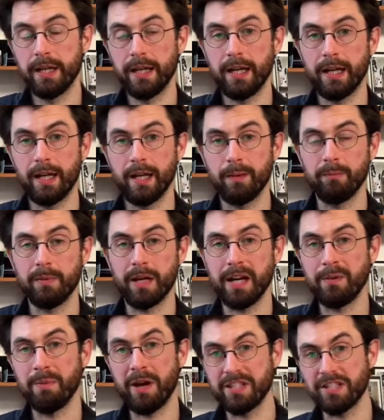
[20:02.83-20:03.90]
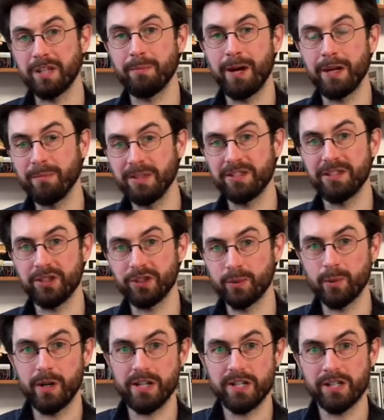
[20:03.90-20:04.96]
I imagine there might be still some
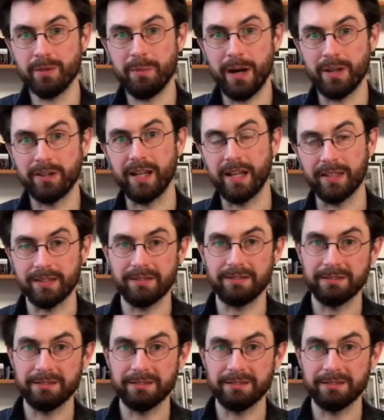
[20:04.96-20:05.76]
questions about that.